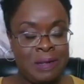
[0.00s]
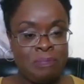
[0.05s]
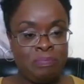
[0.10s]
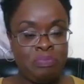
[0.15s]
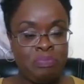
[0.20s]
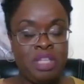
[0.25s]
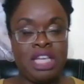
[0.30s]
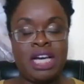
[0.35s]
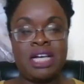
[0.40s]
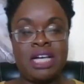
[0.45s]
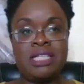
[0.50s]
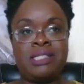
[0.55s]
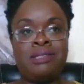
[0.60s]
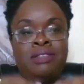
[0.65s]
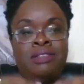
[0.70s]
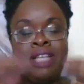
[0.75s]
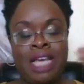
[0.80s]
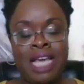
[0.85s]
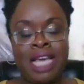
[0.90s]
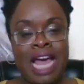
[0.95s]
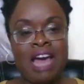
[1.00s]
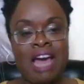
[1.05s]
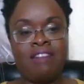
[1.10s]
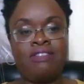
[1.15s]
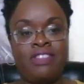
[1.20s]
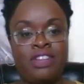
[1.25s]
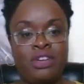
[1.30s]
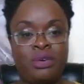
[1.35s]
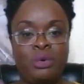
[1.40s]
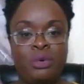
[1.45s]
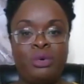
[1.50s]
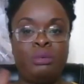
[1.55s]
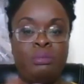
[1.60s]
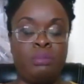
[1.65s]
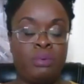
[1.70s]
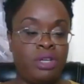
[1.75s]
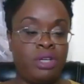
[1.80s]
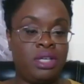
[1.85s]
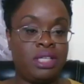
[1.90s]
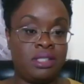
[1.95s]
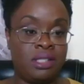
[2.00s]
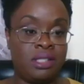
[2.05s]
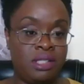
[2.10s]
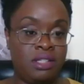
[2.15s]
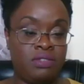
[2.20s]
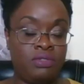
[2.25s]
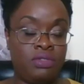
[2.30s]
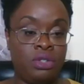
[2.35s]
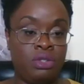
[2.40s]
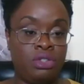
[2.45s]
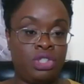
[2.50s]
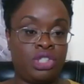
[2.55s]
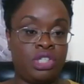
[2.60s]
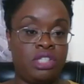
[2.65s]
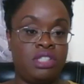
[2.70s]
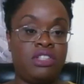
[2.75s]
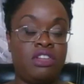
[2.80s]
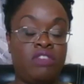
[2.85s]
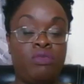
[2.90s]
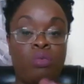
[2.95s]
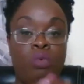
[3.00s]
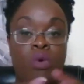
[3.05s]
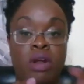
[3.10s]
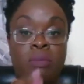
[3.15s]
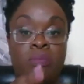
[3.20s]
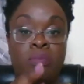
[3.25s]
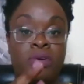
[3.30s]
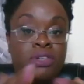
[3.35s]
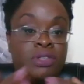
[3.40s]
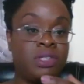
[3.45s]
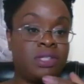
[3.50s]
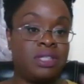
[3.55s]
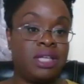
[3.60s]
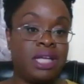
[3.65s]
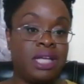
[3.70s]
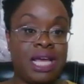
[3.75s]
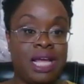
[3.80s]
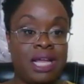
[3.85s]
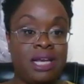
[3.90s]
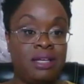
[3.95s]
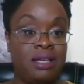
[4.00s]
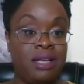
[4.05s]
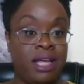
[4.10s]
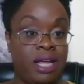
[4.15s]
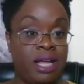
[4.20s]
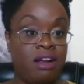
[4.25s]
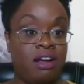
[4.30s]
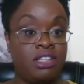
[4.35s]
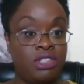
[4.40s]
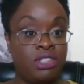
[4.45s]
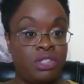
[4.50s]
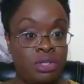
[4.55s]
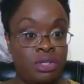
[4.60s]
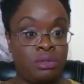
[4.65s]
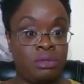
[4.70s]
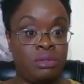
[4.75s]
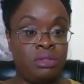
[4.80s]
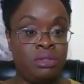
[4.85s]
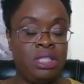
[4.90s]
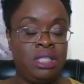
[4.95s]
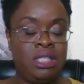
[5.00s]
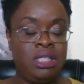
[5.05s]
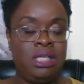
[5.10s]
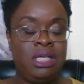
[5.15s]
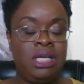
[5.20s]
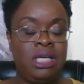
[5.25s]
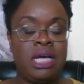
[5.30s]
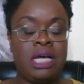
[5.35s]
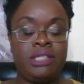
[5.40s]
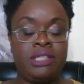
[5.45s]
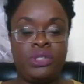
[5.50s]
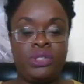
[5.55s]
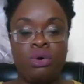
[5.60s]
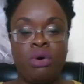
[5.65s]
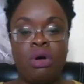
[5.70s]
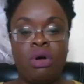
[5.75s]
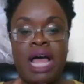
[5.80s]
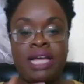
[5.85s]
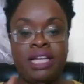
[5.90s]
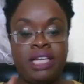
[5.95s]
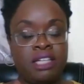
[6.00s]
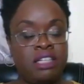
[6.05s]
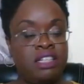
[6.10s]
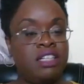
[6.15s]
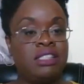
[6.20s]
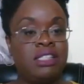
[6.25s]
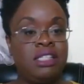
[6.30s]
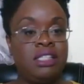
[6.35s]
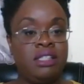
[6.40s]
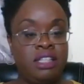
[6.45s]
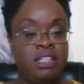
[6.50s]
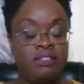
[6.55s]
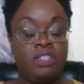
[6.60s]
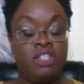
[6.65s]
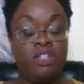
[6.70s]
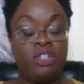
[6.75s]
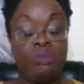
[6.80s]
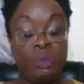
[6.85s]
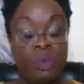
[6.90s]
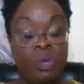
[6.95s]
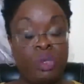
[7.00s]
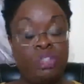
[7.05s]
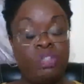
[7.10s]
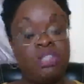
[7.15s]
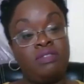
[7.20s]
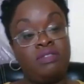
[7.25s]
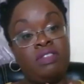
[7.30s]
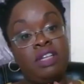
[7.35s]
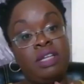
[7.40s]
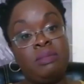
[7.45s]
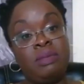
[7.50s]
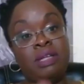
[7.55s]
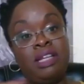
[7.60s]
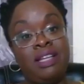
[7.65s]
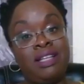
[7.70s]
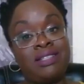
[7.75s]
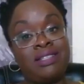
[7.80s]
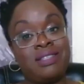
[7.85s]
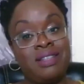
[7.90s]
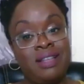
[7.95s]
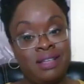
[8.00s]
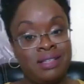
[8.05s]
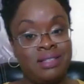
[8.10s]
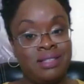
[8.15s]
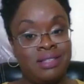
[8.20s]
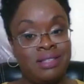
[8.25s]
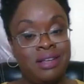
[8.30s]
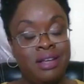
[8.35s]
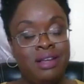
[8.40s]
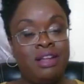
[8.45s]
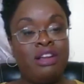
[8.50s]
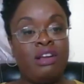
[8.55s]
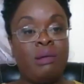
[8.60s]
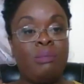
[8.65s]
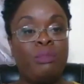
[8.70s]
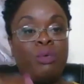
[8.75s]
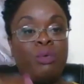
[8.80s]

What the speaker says: because they have their own preconceived notions of what a person can and cannot do. And so I currently live in the world of limitlessness, number